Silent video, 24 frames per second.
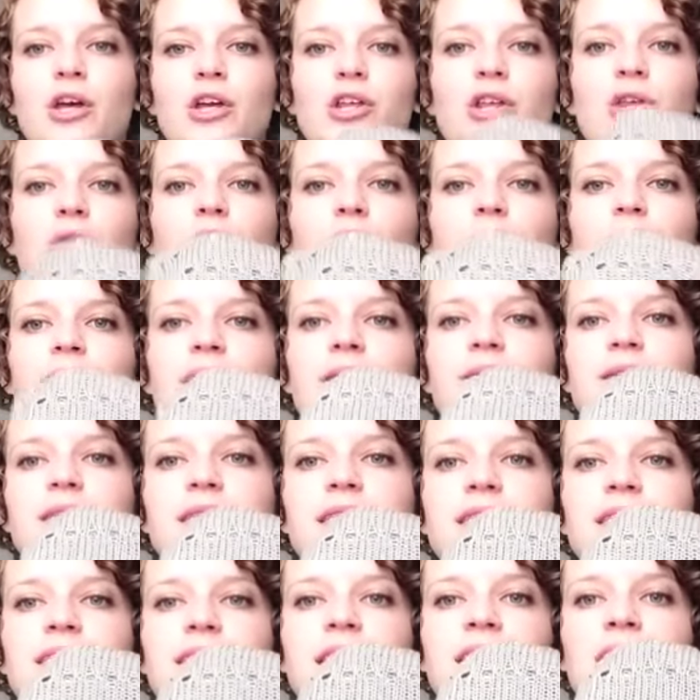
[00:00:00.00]
you would be able to
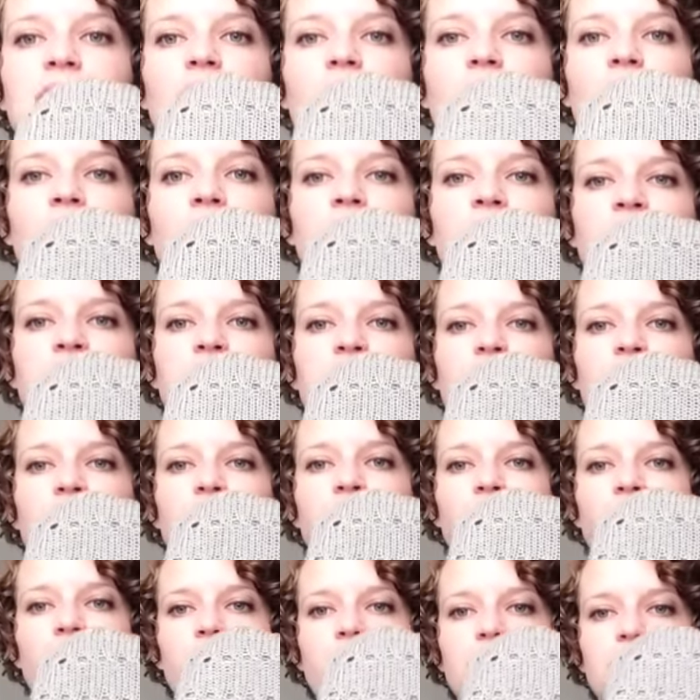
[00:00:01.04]
see all these yarn
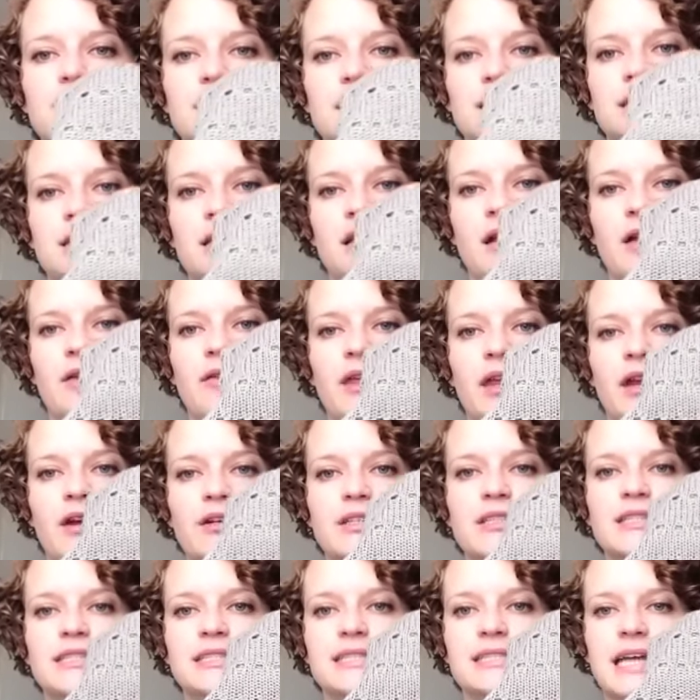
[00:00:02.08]
overs that are
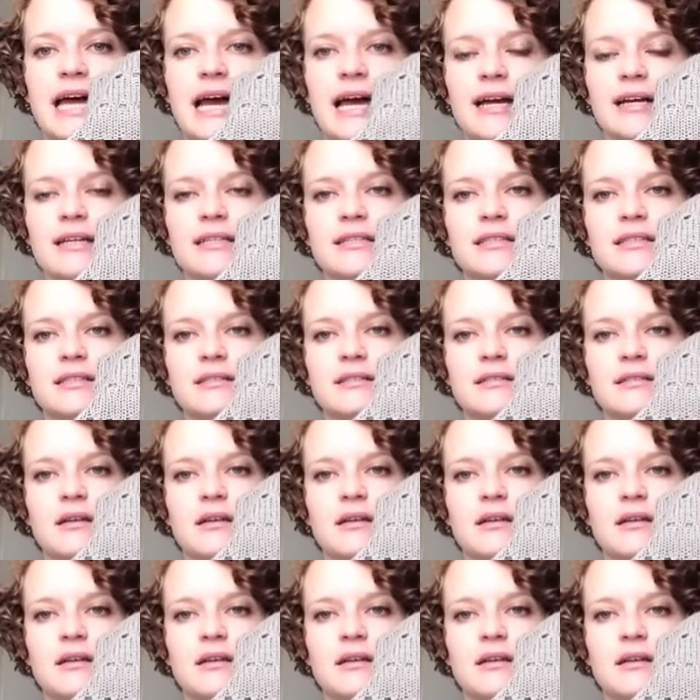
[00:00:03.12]
stacked